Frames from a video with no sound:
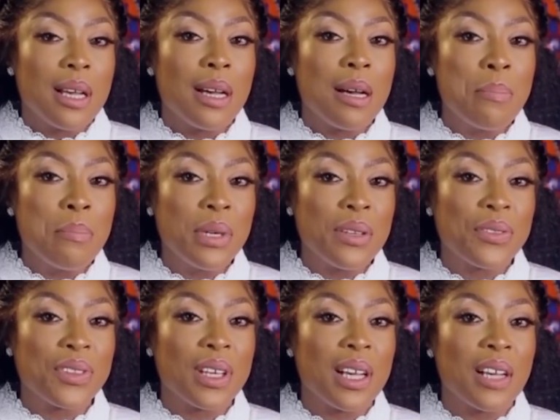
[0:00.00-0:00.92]
a
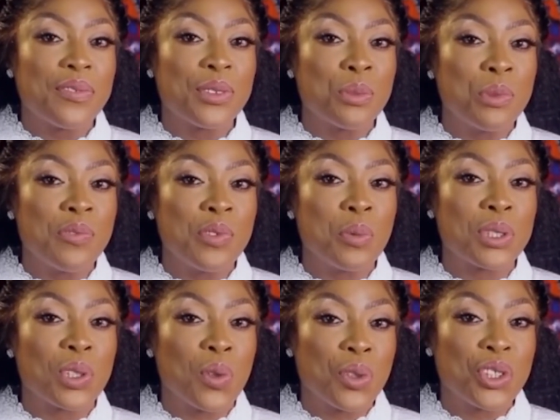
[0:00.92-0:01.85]
month after the movie
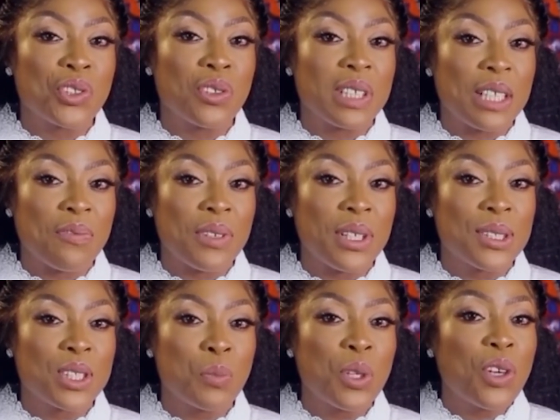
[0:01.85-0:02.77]
was launched on
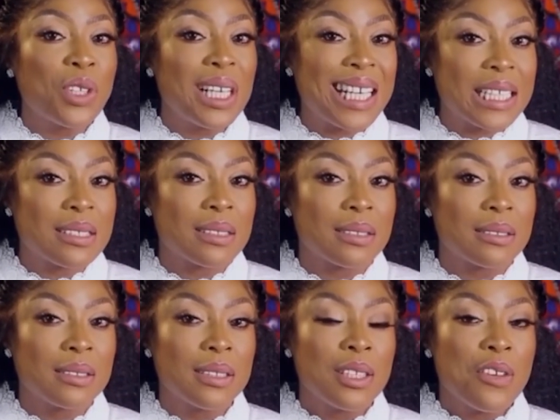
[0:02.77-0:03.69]
Netflix, we got a letter
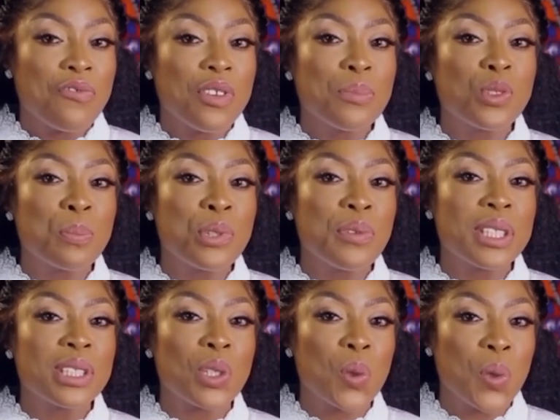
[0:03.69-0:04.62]
from
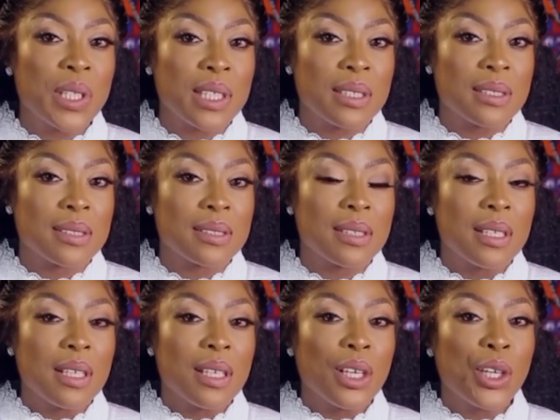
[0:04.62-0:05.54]
Tubore's lawyers
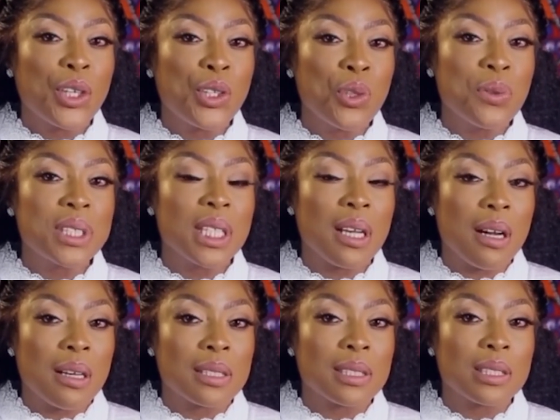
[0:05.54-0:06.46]
accusing
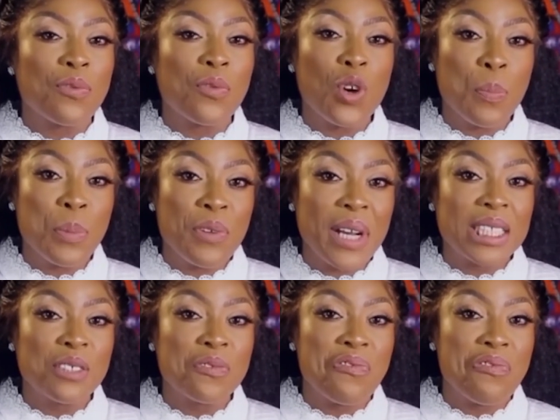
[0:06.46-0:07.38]
us of
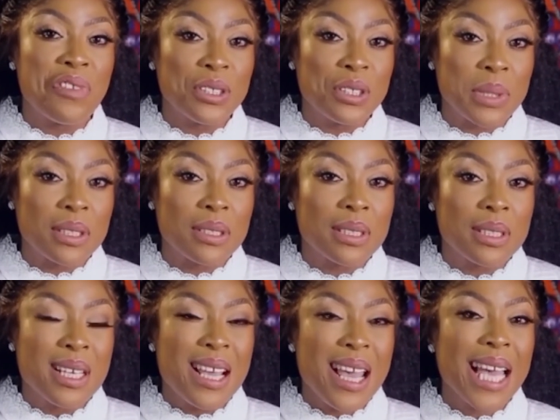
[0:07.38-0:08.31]
copyright infringement
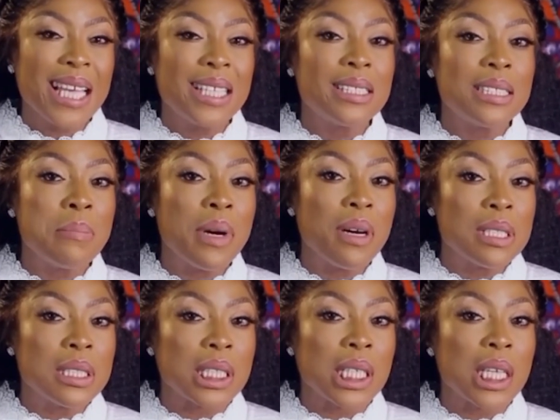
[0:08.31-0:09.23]
and
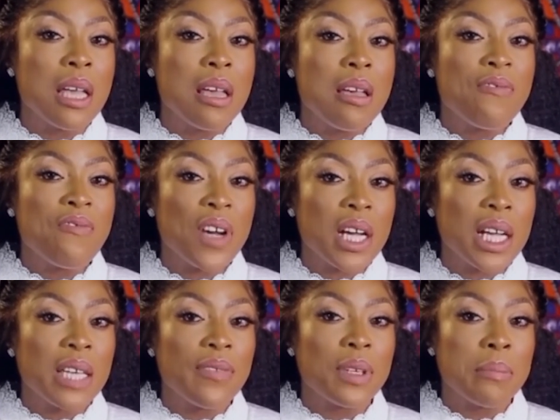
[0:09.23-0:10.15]
demanding
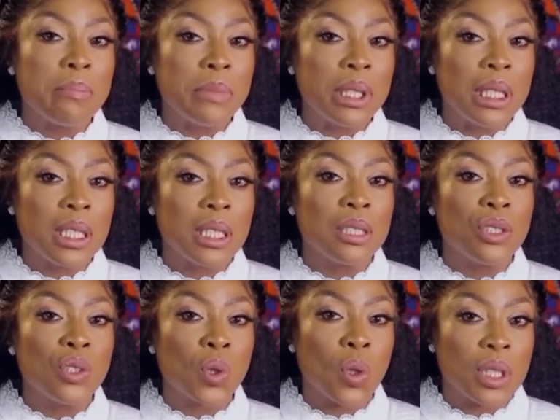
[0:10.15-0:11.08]
$5 million
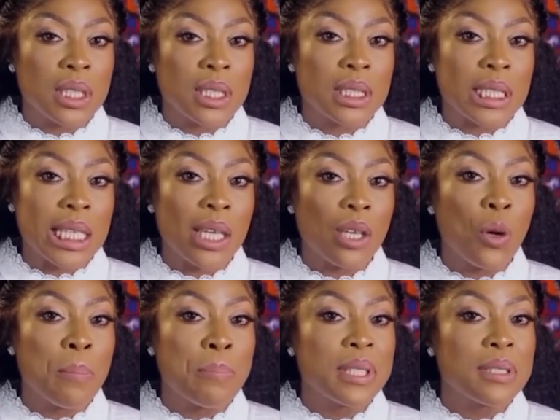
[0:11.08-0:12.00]
in
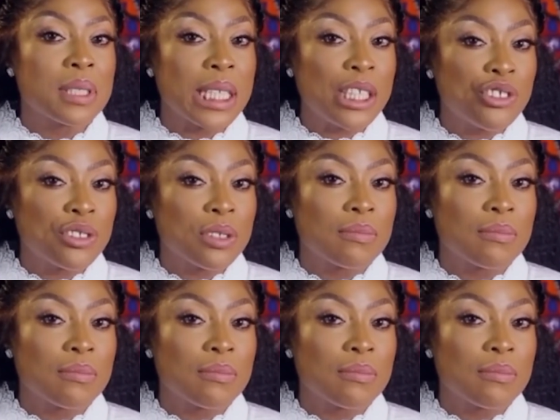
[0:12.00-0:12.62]
compensation.